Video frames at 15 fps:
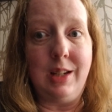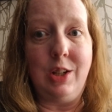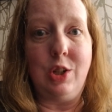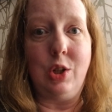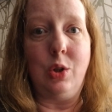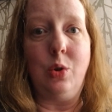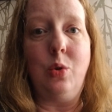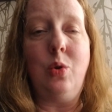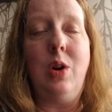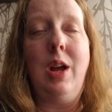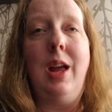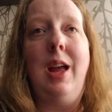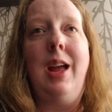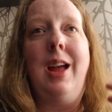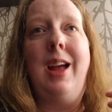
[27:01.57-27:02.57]
too.
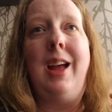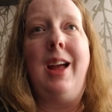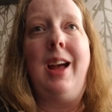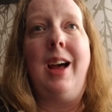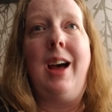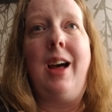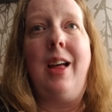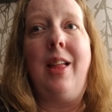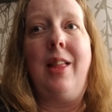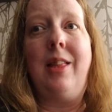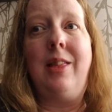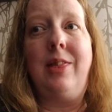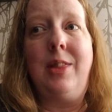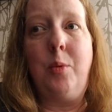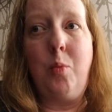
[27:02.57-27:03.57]

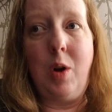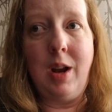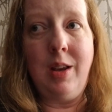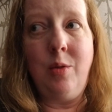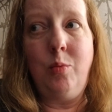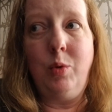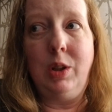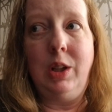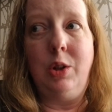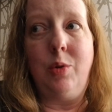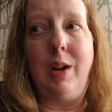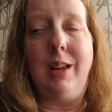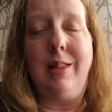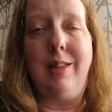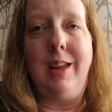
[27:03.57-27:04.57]
The one really
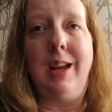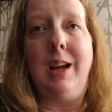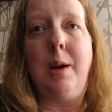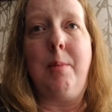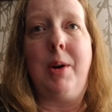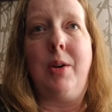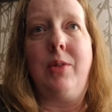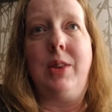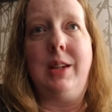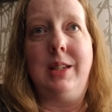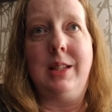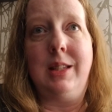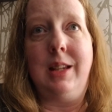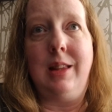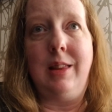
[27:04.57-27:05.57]
great thing about the
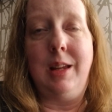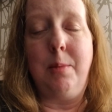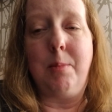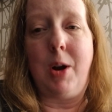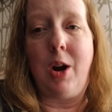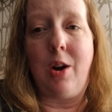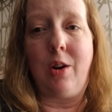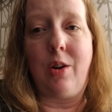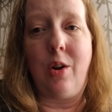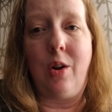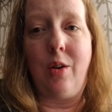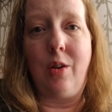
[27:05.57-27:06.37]
Disney theme park